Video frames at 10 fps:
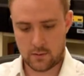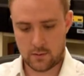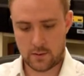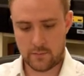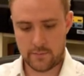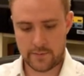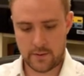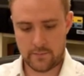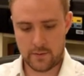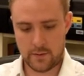And it was
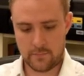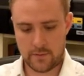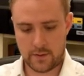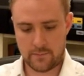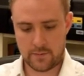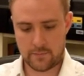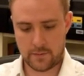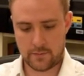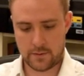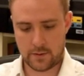given him to give a
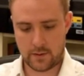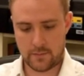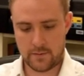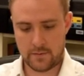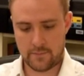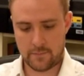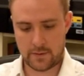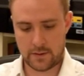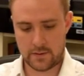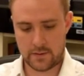spirit to the image of the
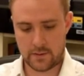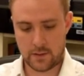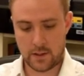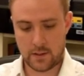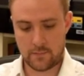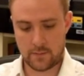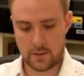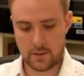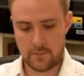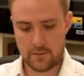beast, that
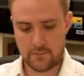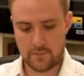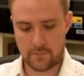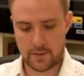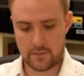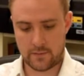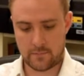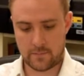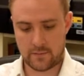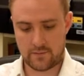the image of the beast
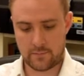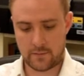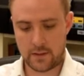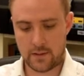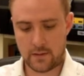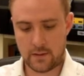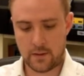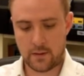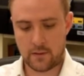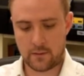should both speak
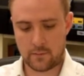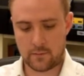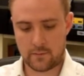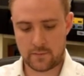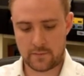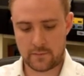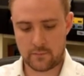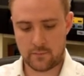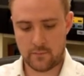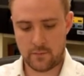and cause that
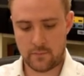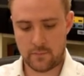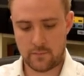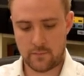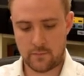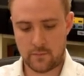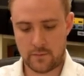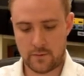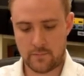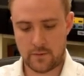all who would not
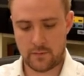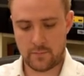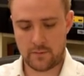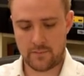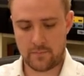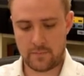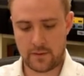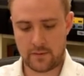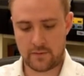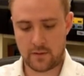worship the image of the
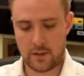beast